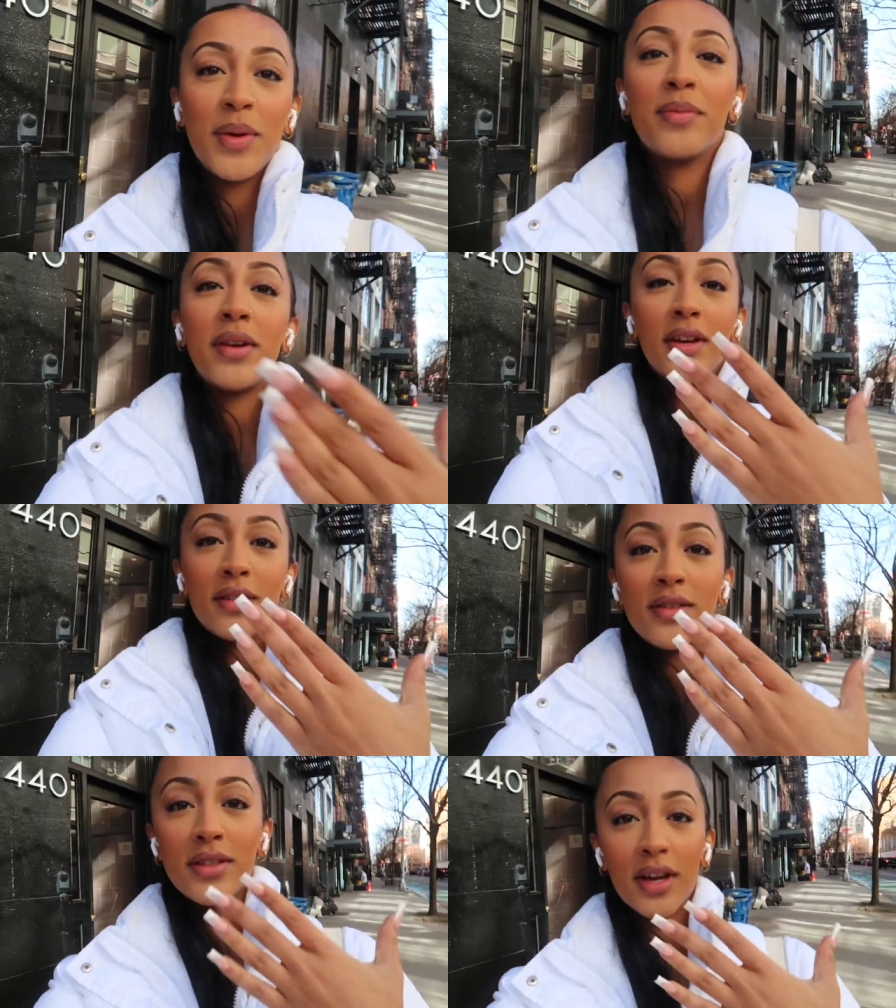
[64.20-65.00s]
peeped the
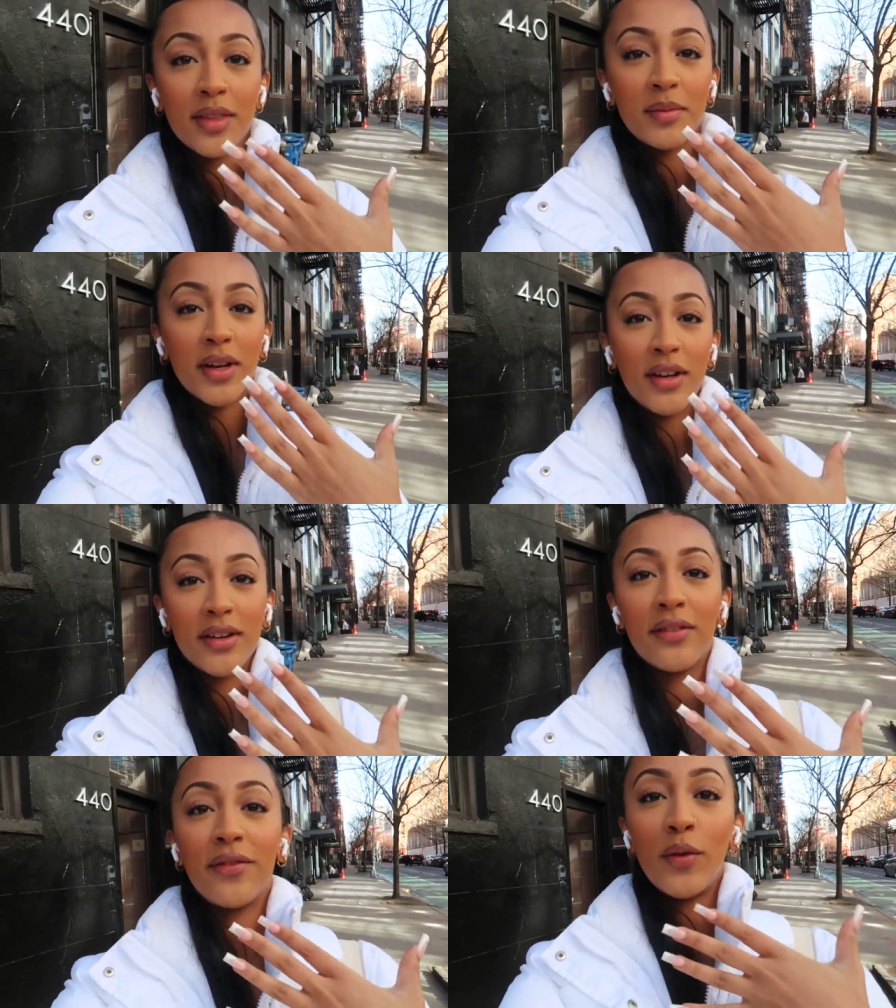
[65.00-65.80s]
nails, got them
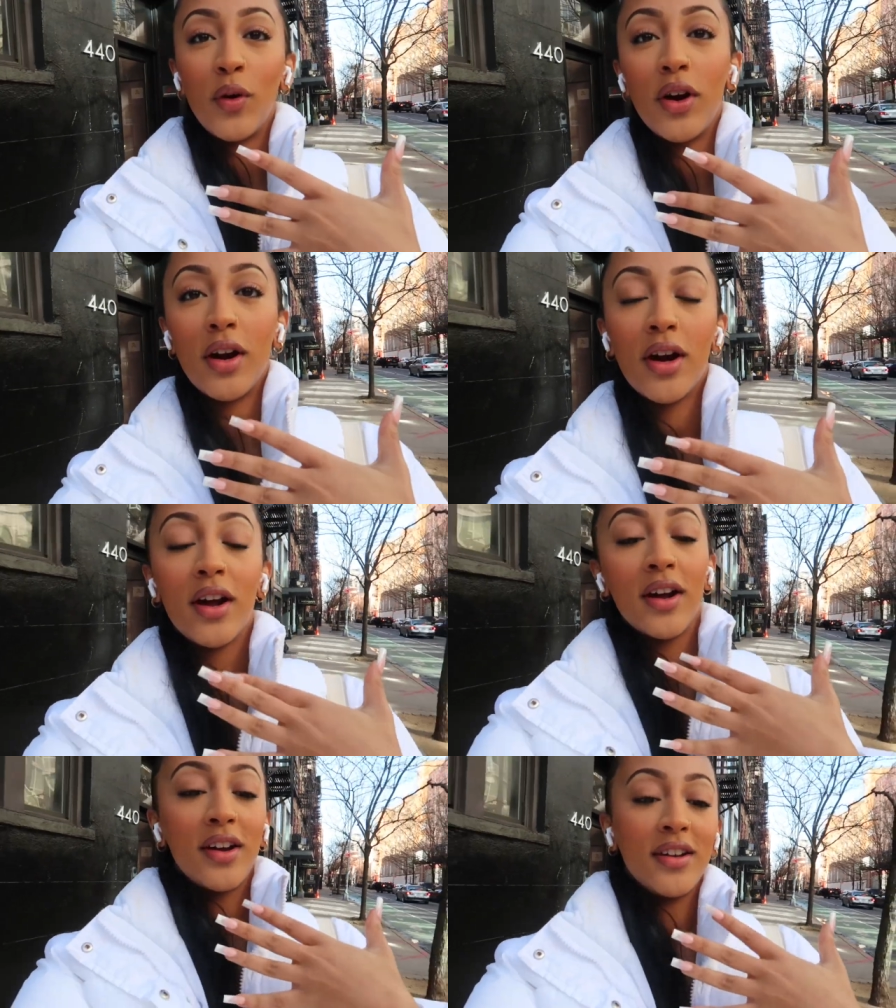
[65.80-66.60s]
done for
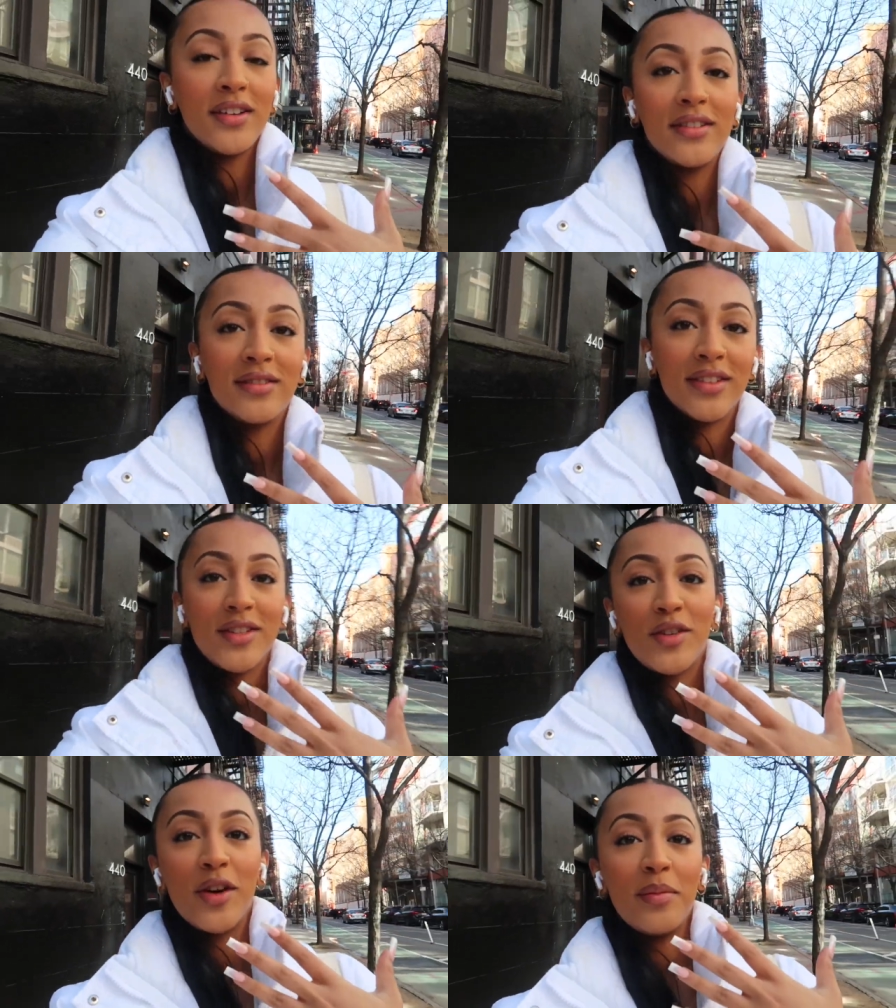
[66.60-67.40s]
this
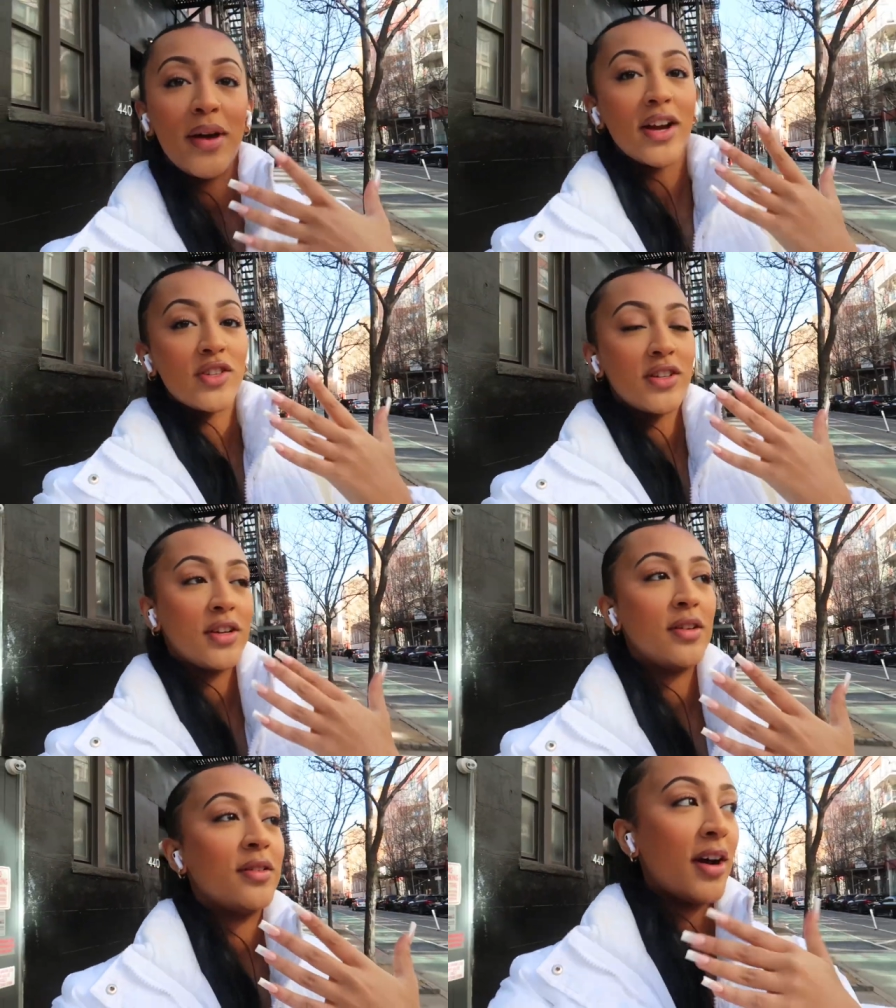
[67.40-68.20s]
trip. Actually
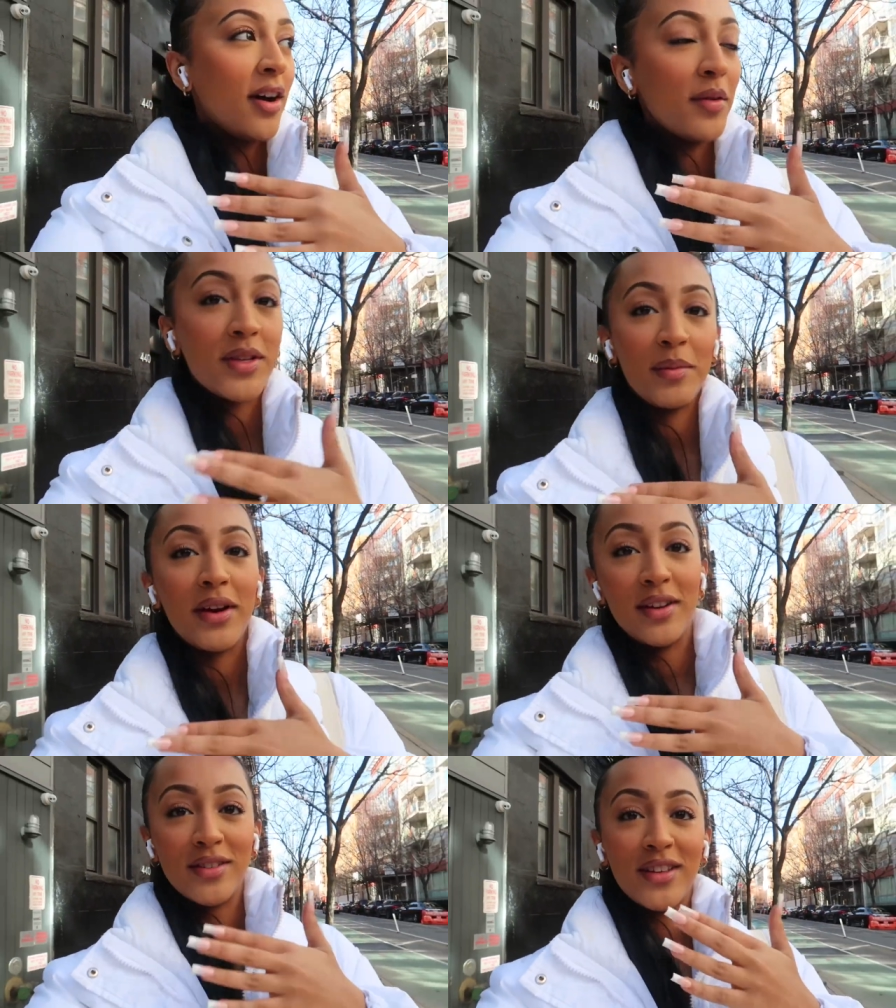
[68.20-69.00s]
no, I always get my
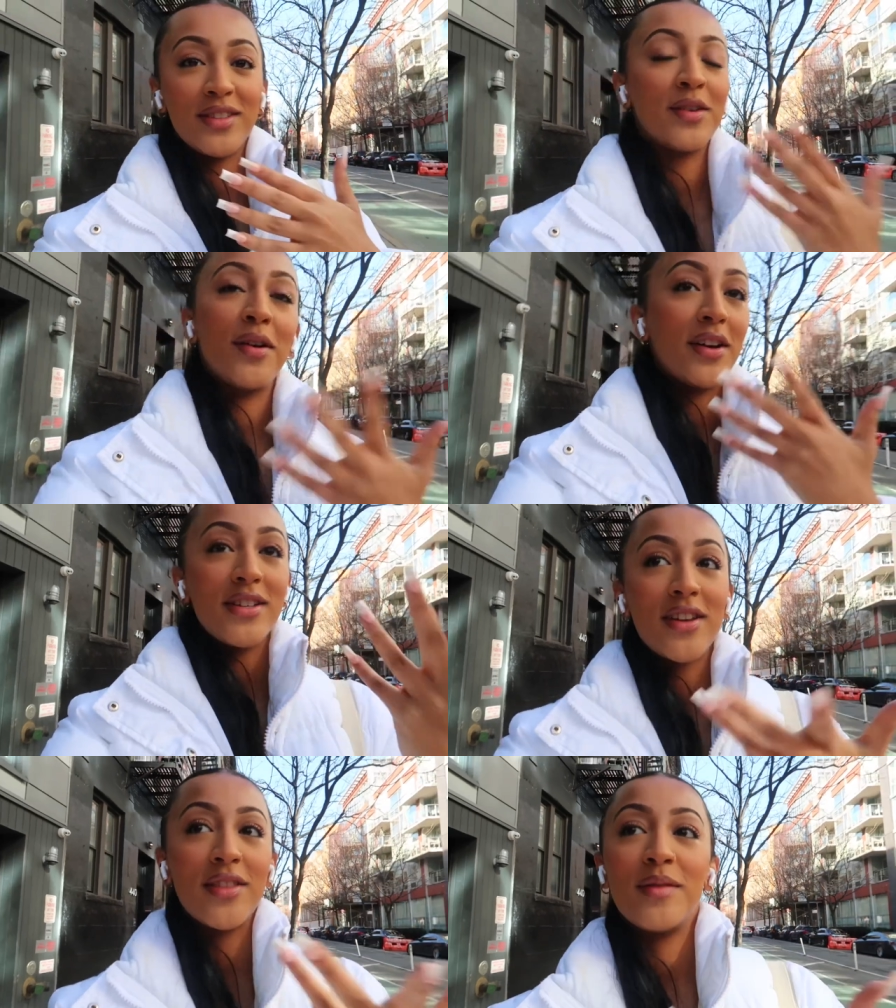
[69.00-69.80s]
nails done, so I
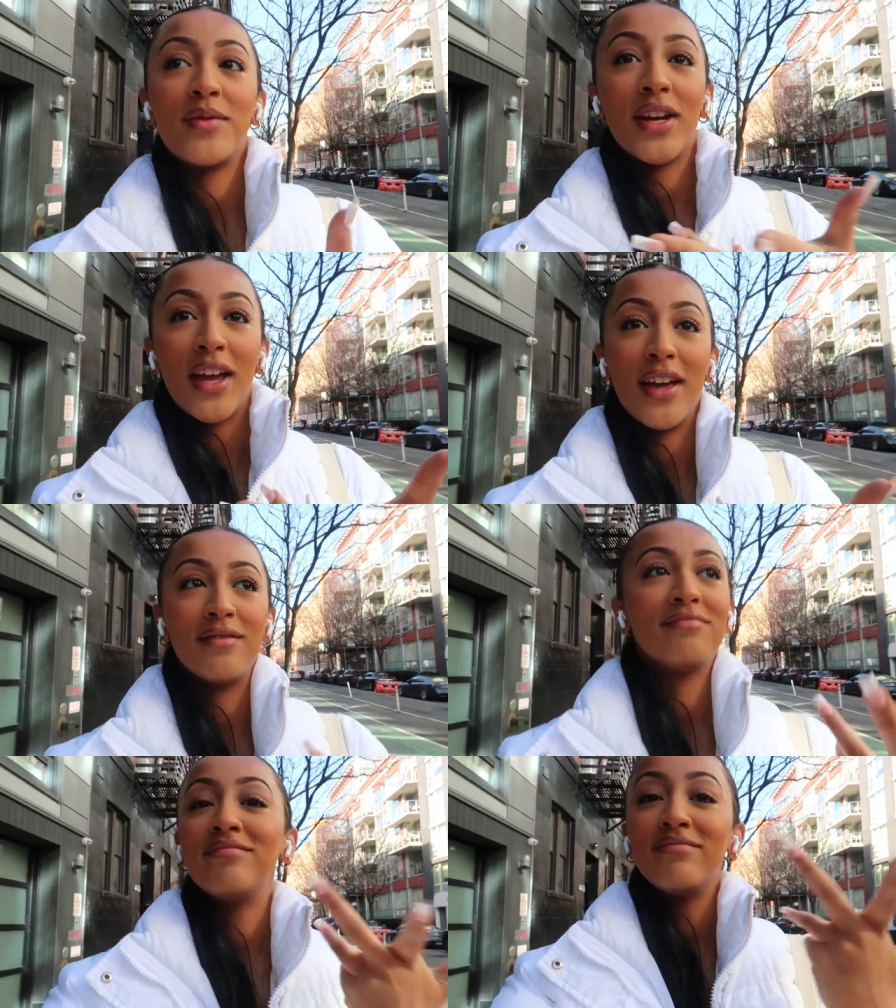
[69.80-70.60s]
just got them done again.
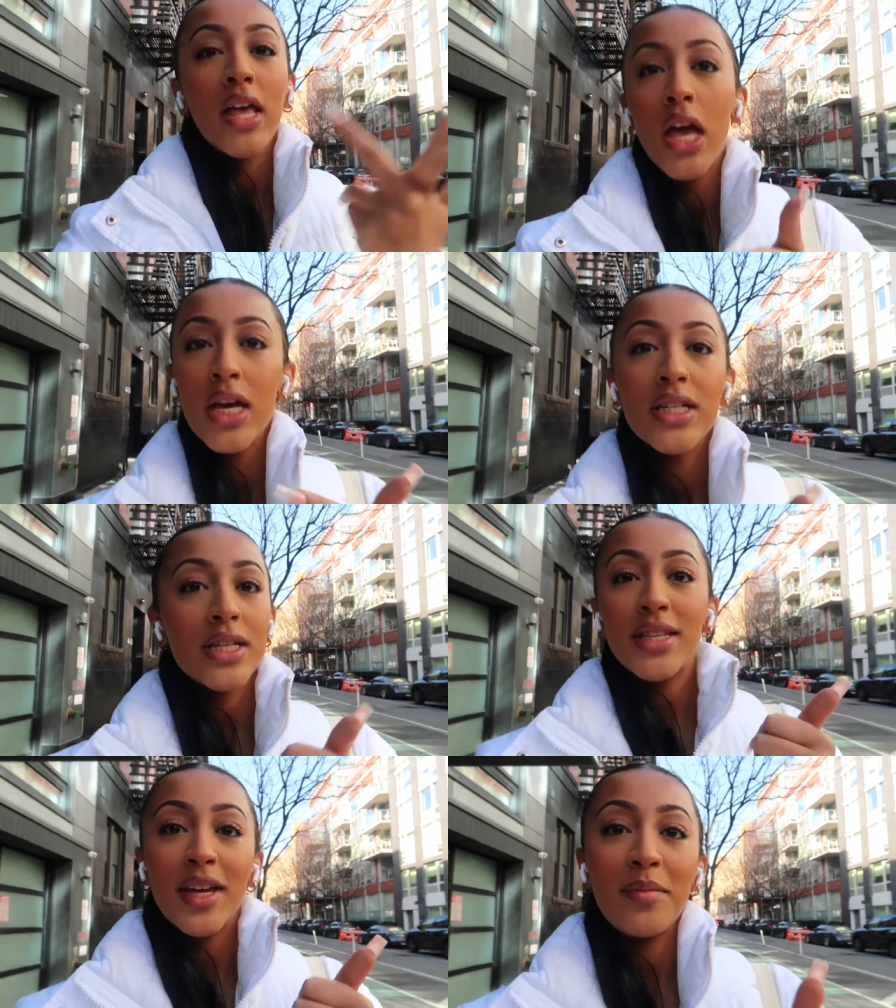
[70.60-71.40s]

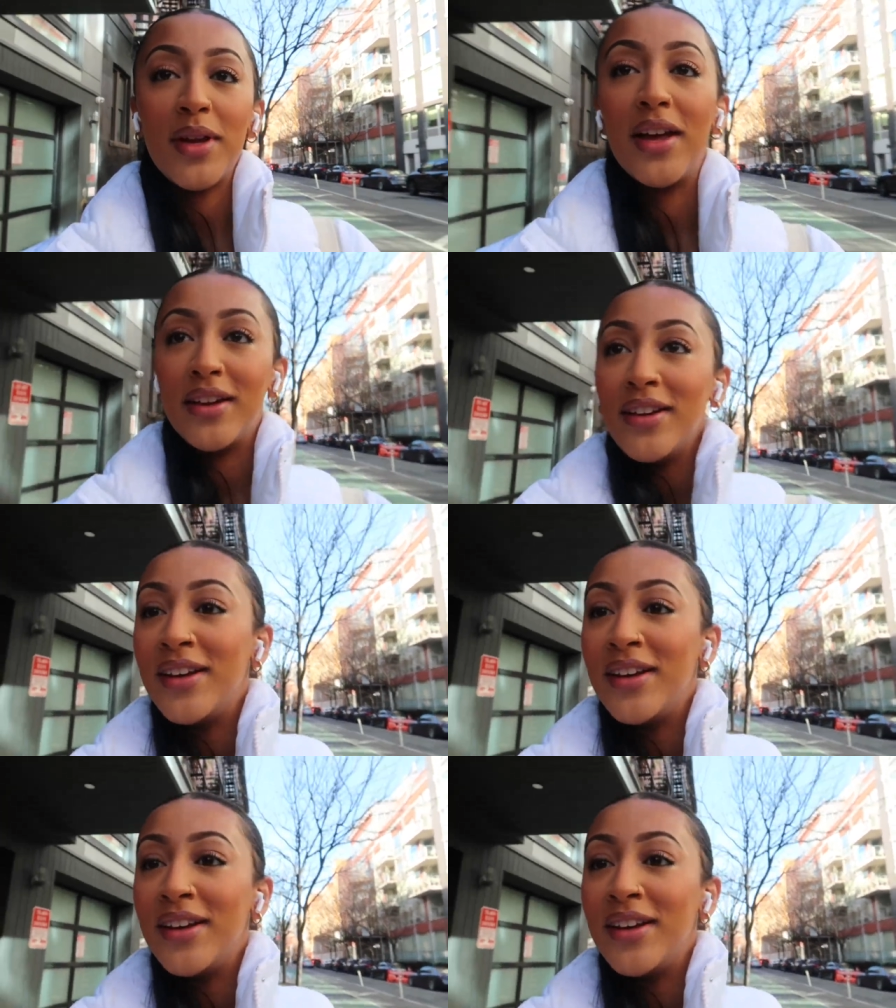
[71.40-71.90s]
Just to get them done.